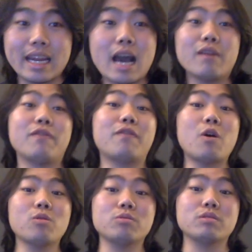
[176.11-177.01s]
now
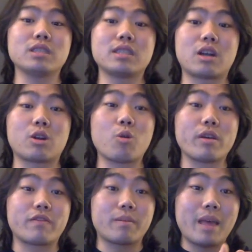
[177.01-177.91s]
phones are
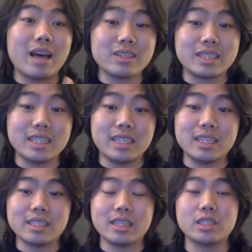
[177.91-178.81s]
going from
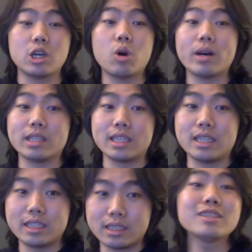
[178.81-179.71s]
LCDs into
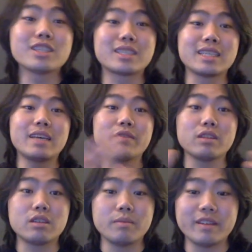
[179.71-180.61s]
OLEDs. Just to give a
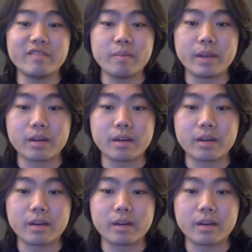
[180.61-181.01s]
little bit of a bigger